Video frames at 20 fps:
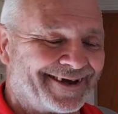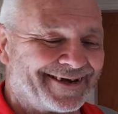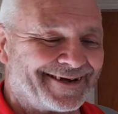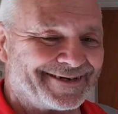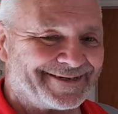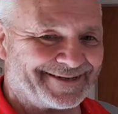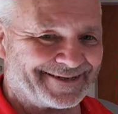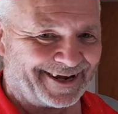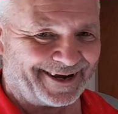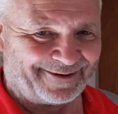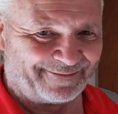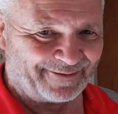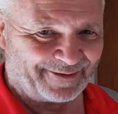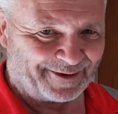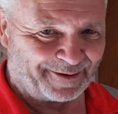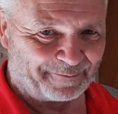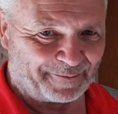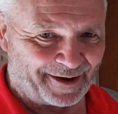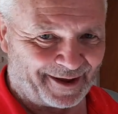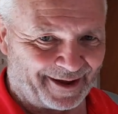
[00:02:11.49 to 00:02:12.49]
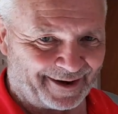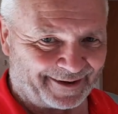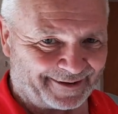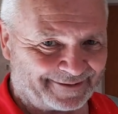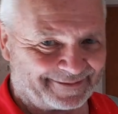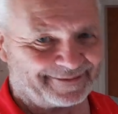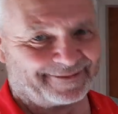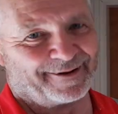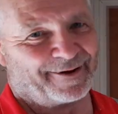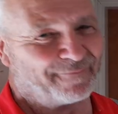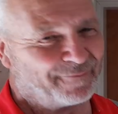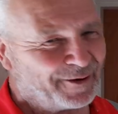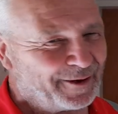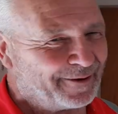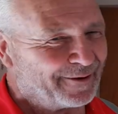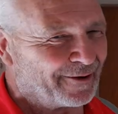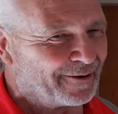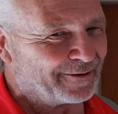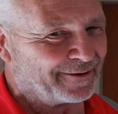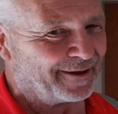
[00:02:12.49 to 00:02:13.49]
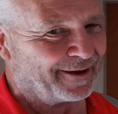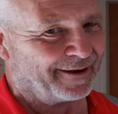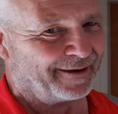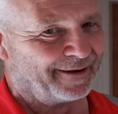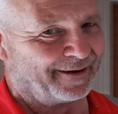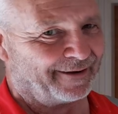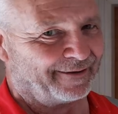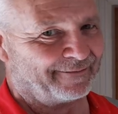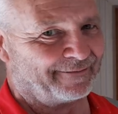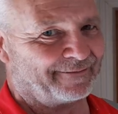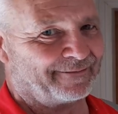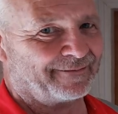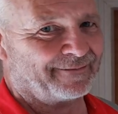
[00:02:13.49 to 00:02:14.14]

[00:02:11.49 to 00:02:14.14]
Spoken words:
saving the planet. Have we got that now?